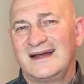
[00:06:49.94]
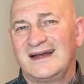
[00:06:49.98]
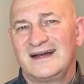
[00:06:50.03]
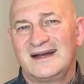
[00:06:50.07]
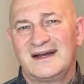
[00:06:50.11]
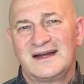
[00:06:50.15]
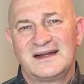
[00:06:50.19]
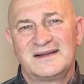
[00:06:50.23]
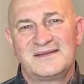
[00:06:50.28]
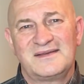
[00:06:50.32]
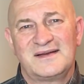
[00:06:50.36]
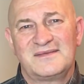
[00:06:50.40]

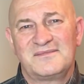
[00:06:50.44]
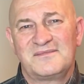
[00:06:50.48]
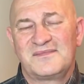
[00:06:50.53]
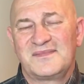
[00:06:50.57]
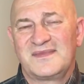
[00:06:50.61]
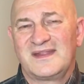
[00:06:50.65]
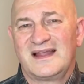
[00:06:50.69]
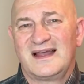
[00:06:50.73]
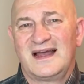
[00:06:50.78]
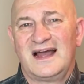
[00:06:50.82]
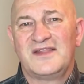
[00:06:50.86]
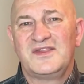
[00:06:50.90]
uh,
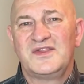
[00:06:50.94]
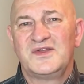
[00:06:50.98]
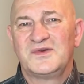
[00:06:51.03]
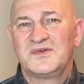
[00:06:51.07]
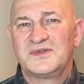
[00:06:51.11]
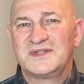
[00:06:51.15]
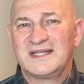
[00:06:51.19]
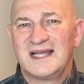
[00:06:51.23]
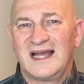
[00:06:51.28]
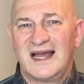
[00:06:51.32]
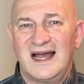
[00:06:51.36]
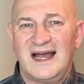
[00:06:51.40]
a
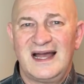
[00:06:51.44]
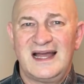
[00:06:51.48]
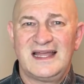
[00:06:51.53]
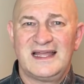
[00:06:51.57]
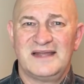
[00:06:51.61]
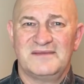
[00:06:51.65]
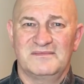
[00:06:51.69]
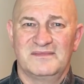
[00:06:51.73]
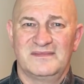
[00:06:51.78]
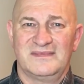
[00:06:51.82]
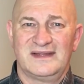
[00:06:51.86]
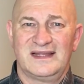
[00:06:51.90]
new
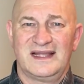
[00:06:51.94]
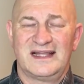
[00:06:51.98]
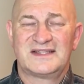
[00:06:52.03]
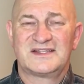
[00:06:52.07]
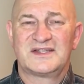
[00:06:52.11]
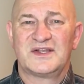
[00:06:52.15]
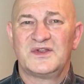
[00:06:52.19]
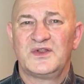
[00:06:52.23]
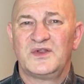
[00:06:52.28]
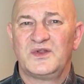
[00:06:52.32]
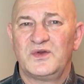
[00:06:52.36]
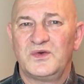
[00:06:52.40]
time.
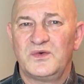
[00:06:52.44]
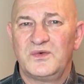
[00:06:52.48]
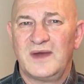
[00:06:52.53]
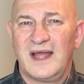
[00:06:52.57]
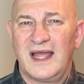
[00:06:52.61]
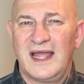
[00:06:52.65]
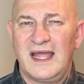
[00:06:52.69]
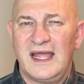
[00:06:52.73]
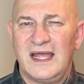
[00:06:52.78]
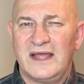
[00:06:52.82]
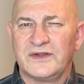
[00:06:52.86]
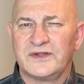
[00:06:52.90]
It's a new
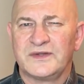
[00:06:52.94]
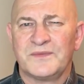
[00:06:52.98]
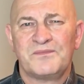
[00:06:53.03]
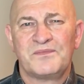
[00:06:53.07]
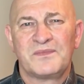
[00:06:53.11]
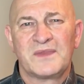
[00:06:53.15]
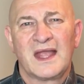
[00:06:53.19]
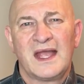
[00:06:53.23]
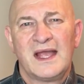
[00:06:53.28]
age.